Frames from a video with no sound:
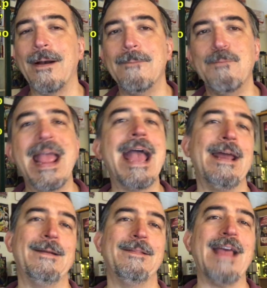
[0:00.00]

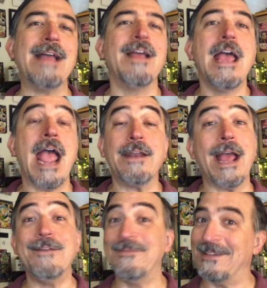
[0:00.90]
Man,
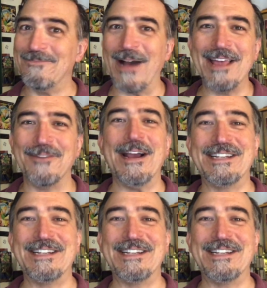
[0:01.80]
and by the way,